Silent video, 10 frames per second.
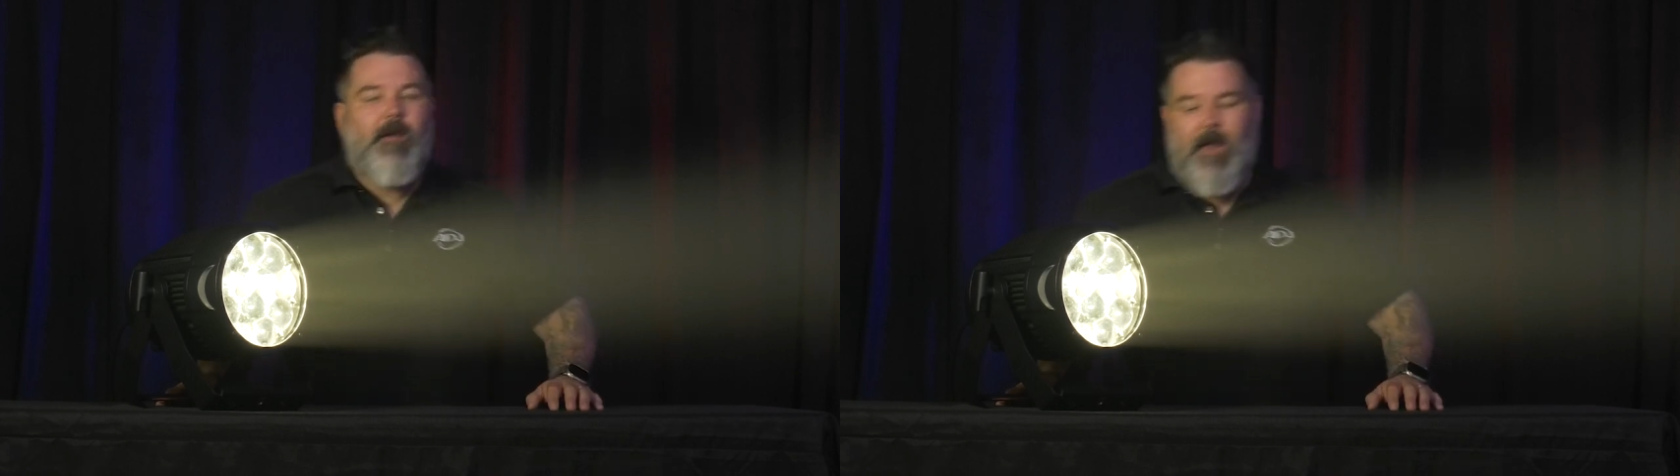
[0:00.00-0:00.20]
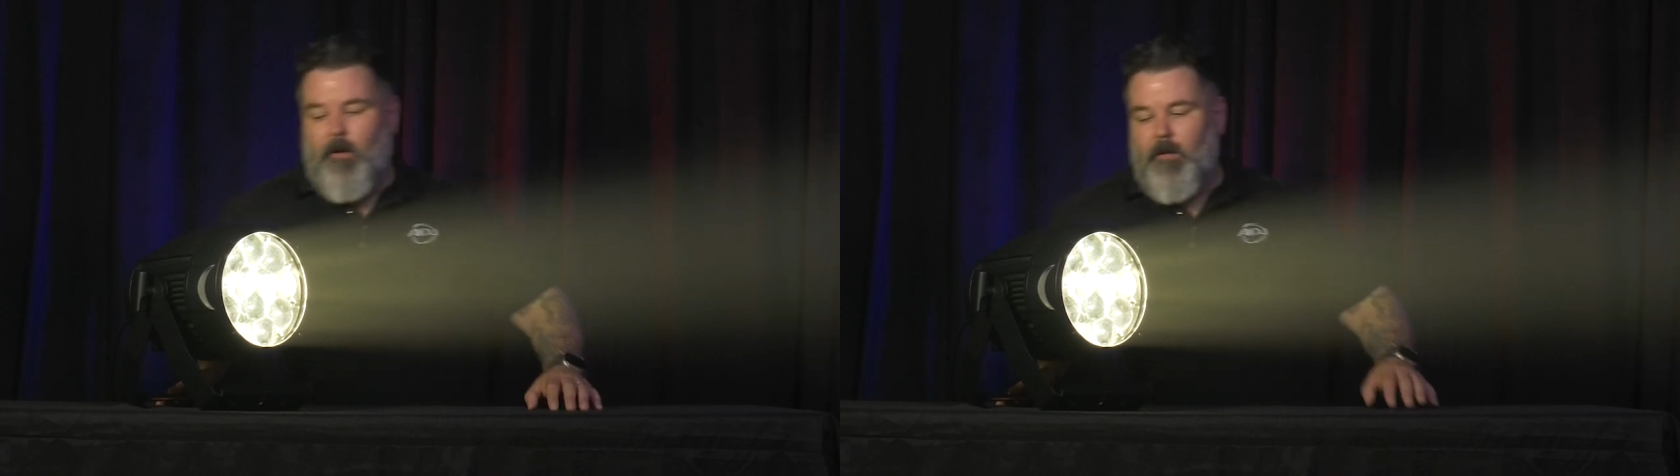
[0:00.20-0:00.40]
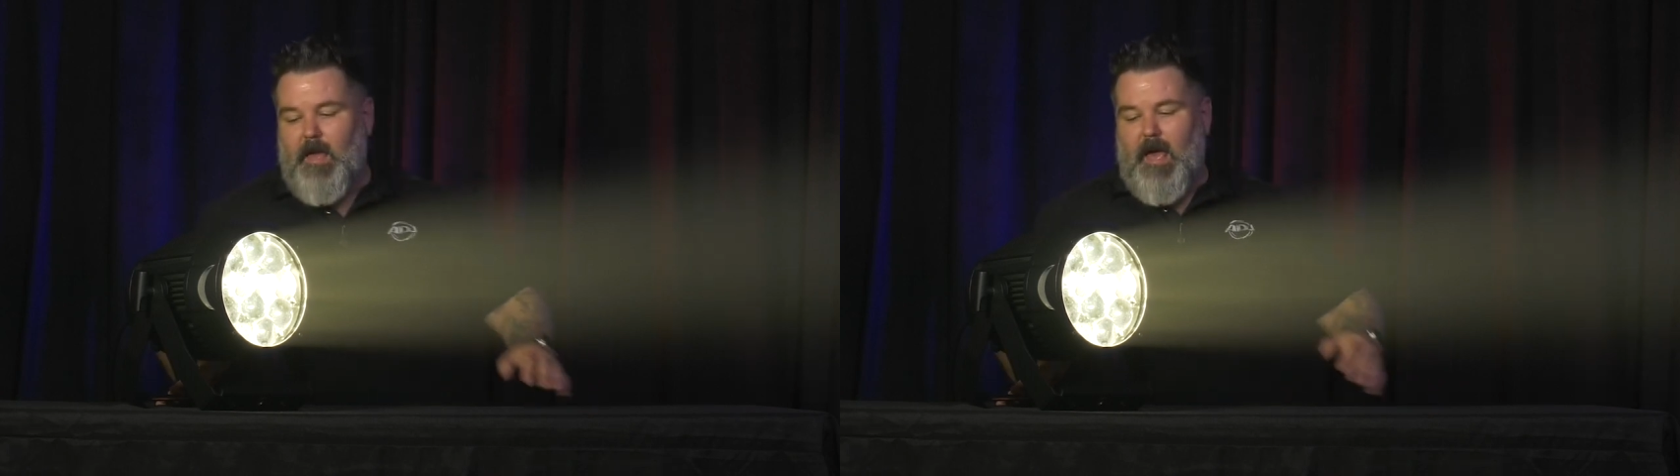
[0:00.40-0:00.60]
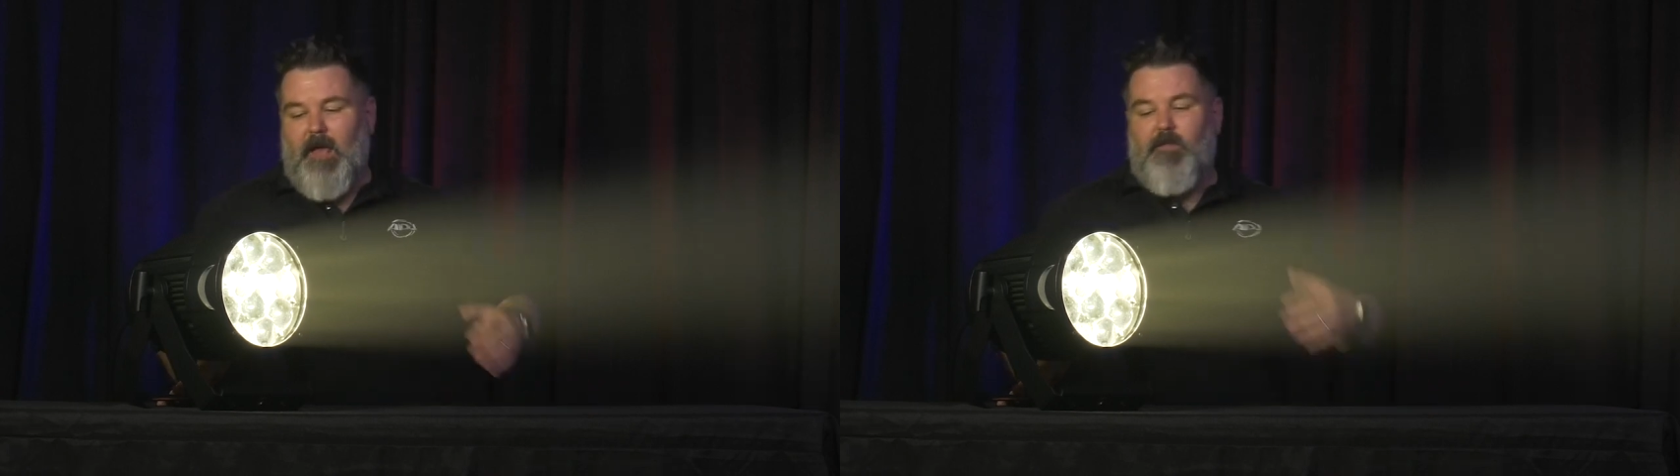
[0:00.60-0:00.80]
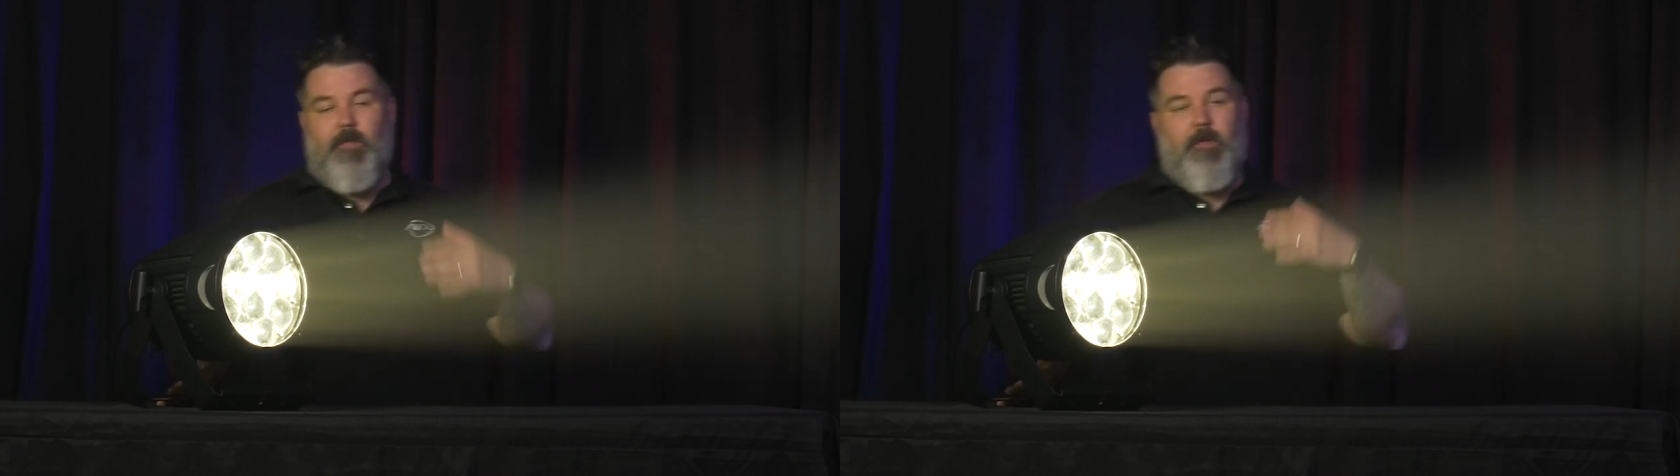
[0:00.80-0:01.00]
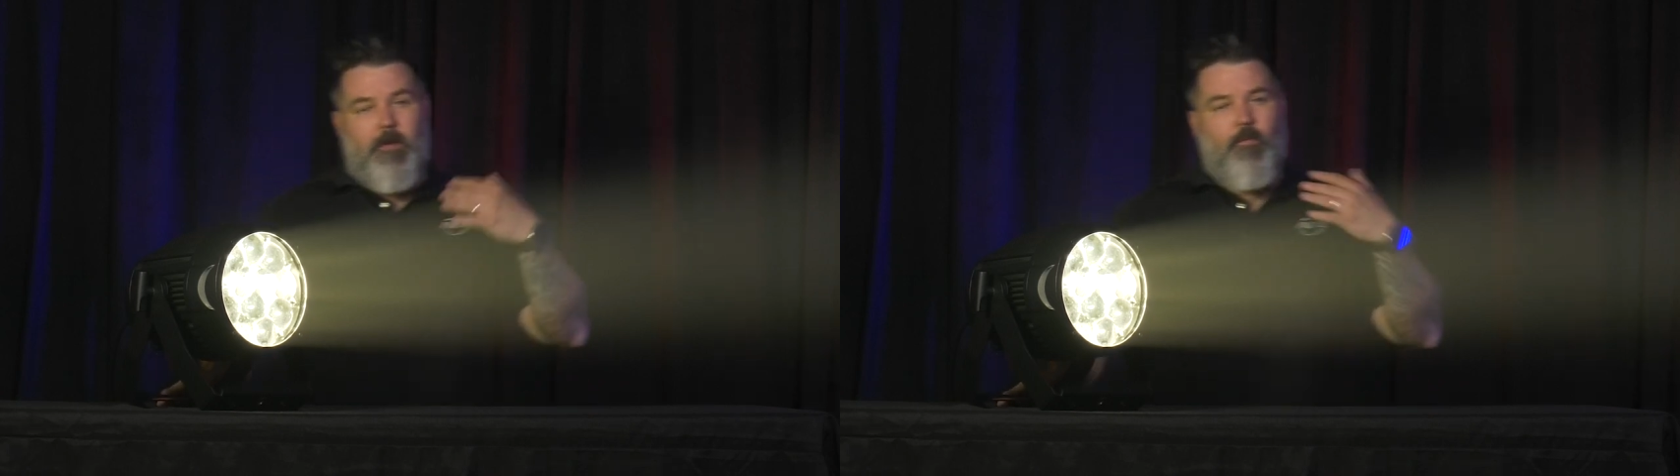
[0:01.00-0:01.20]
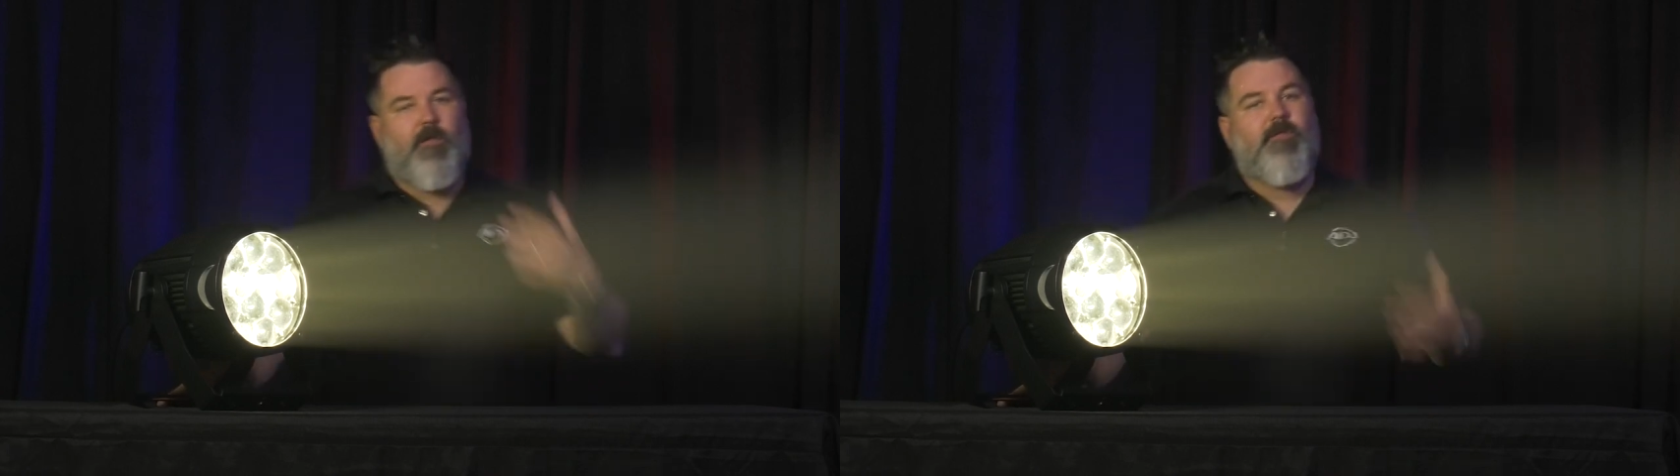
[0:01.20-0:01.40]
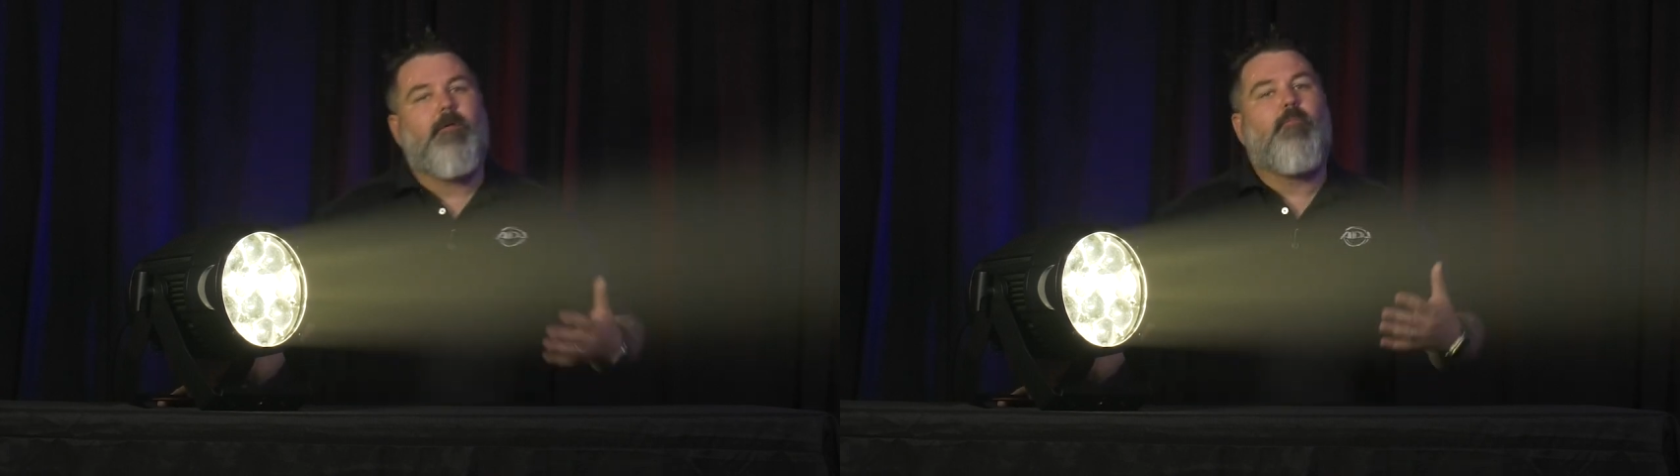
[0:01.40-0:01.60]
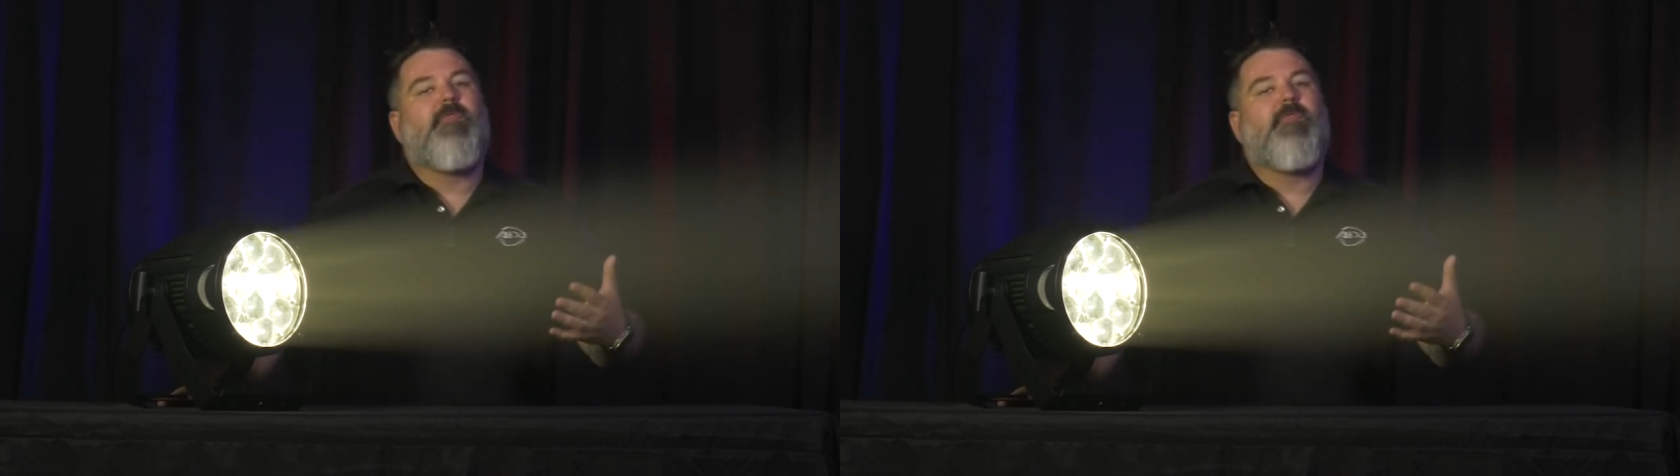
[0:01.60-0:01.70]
Now, as you would assume